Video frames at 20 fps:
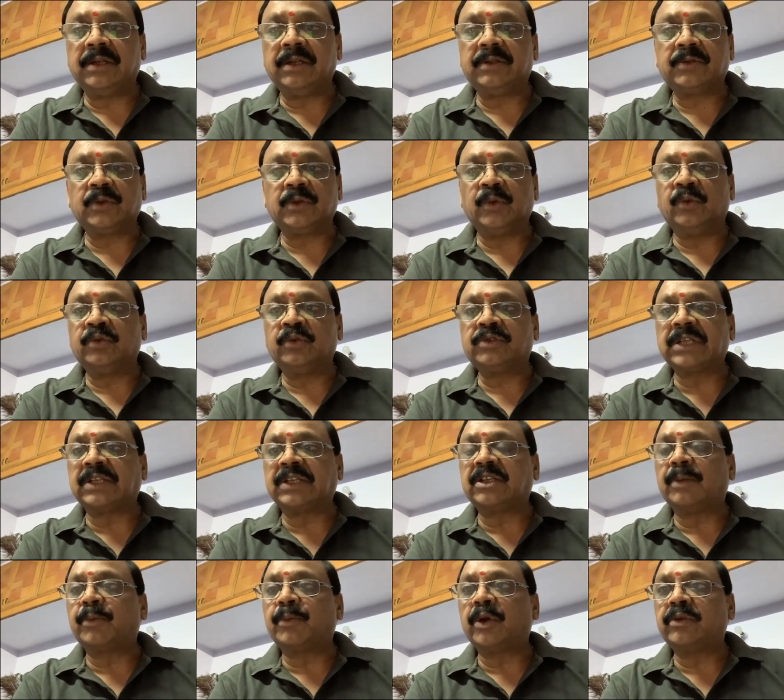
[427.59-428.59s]
So
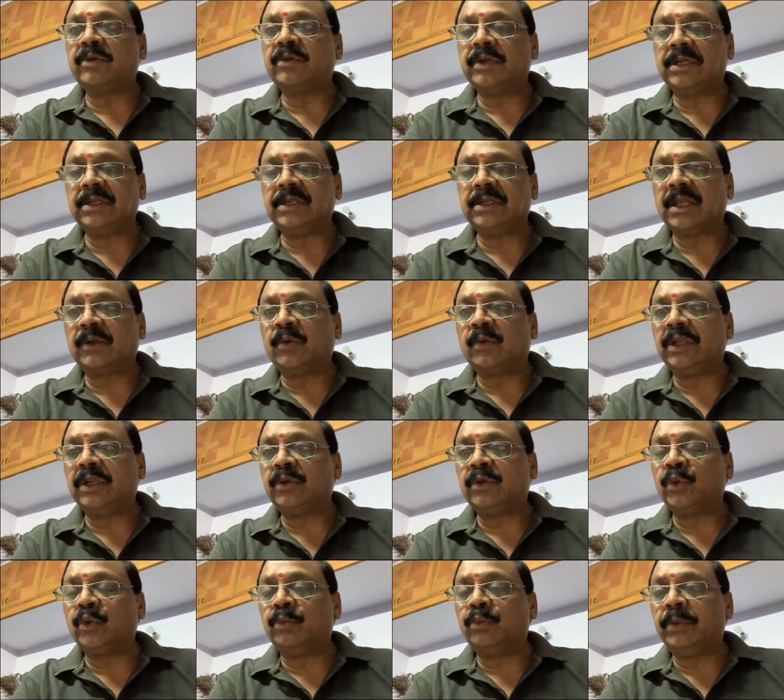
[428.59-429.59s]
such opportunities are going
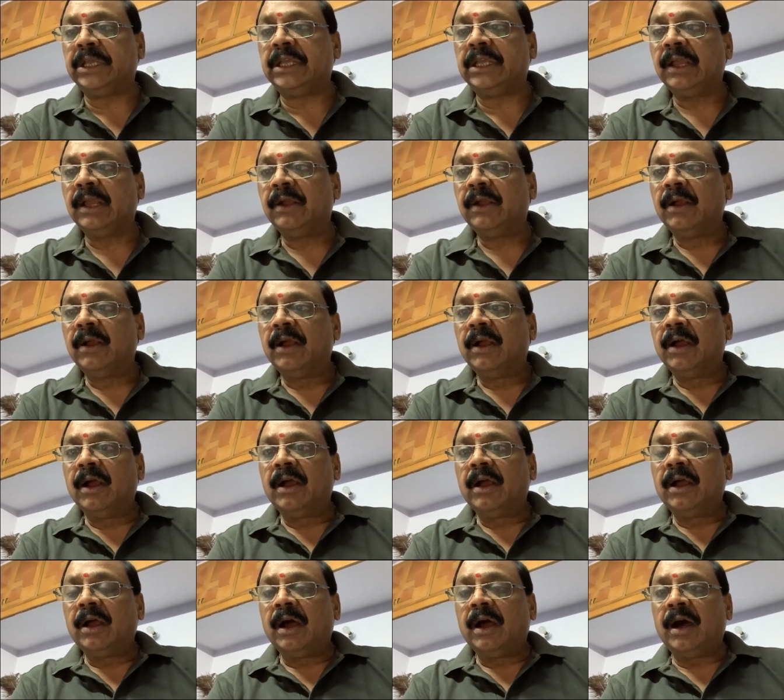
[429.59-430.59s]
to be
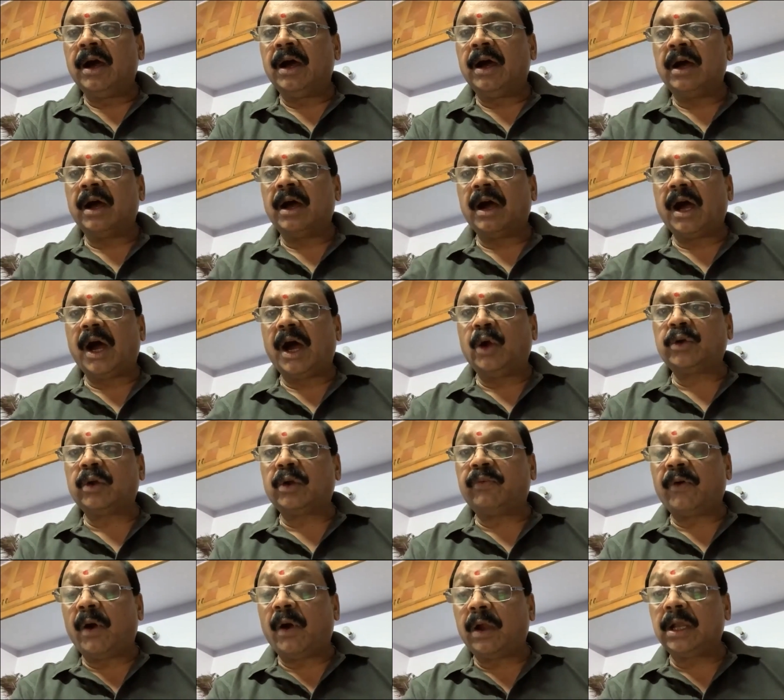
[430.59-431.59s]
uh, out
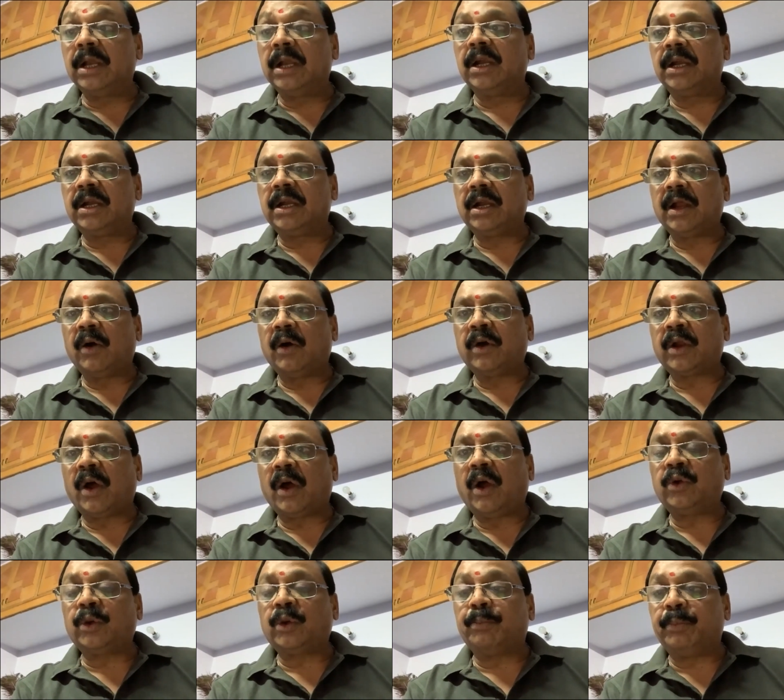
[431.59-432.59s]
of order or
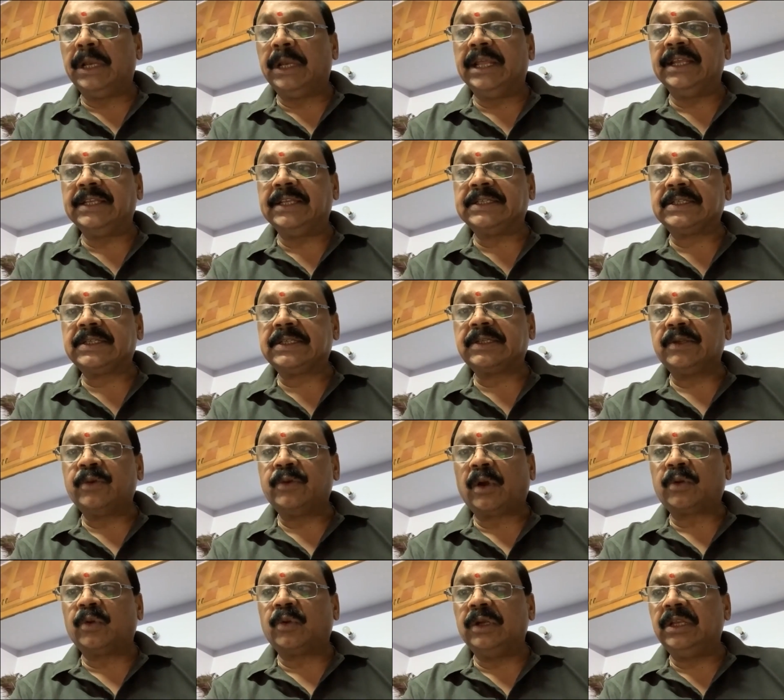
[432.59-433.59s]
out of place,
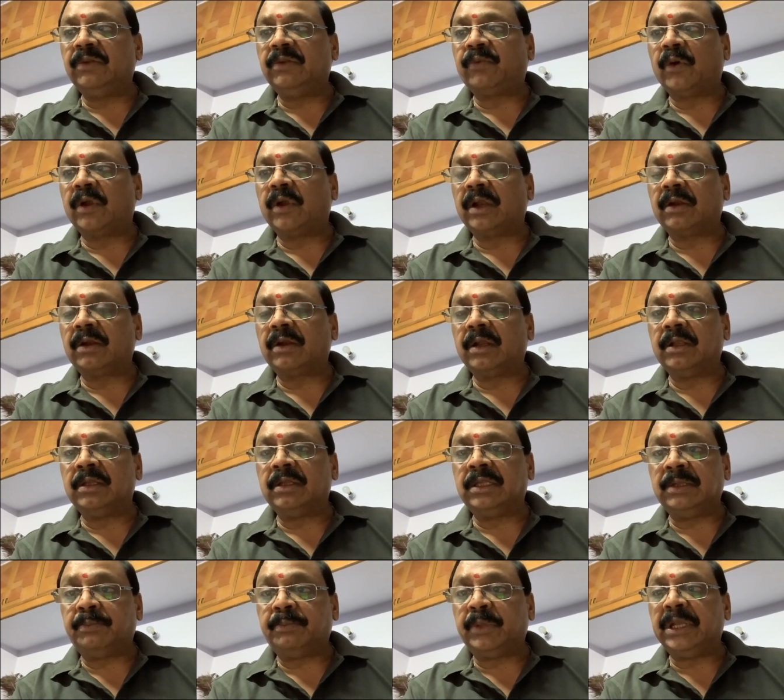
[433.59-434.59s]
not only for
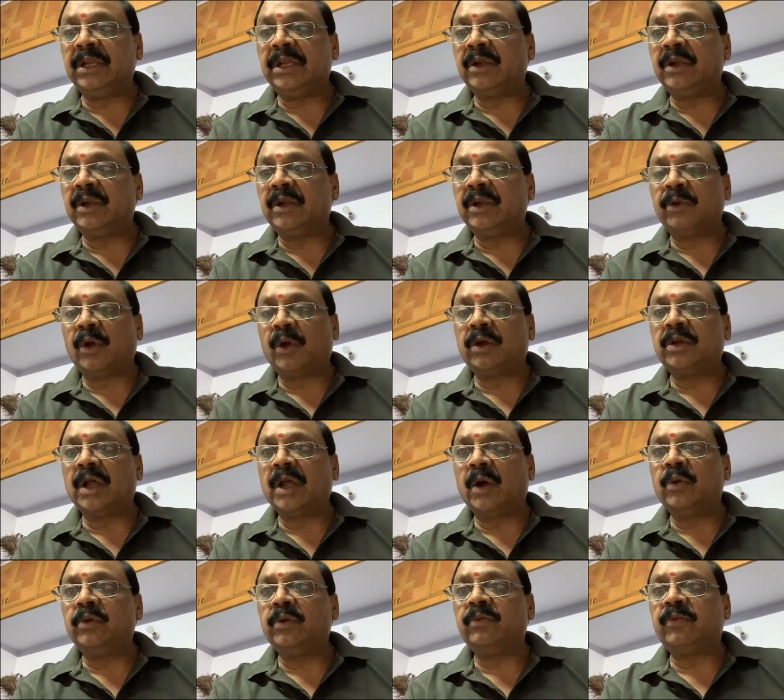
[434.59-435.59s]
the period of
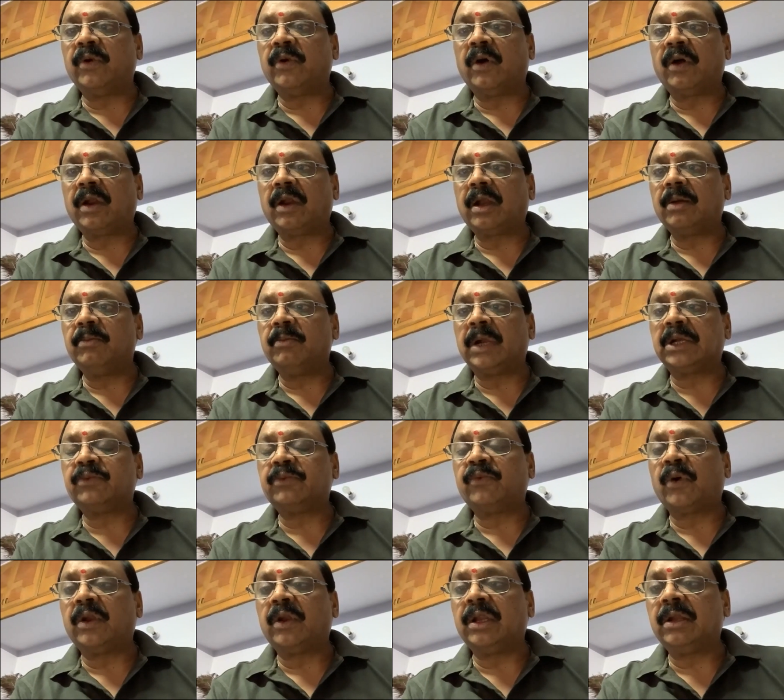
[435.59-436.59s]
lockdown, but
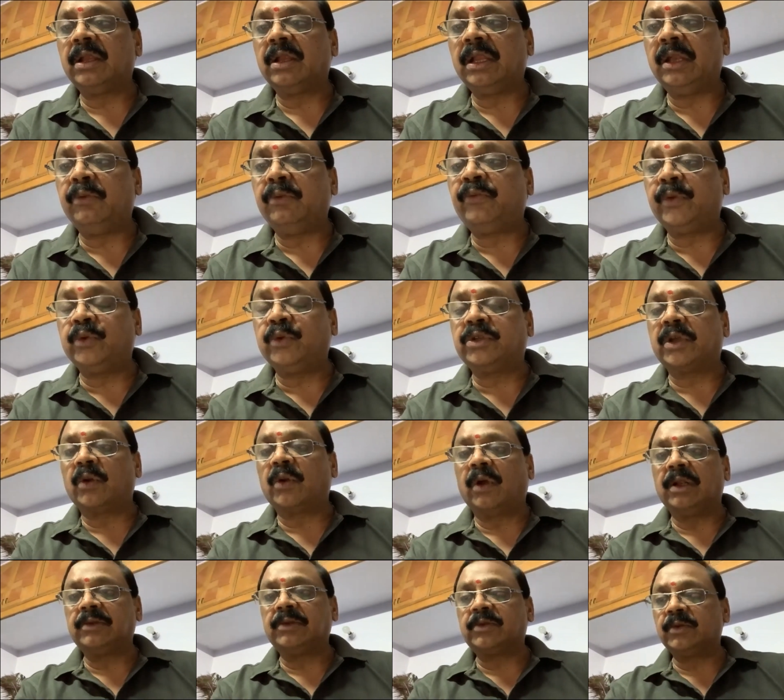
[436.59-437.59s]
for in future
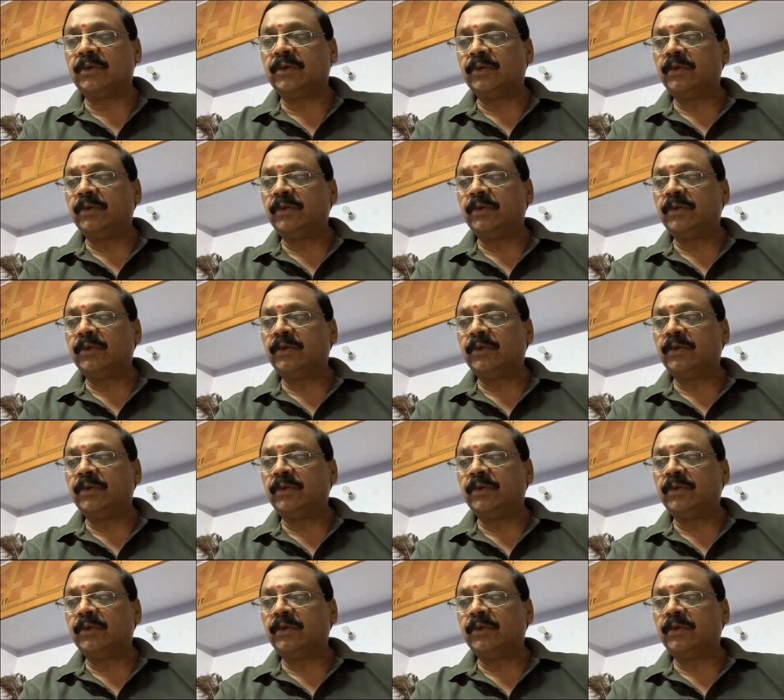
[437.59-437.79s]
also.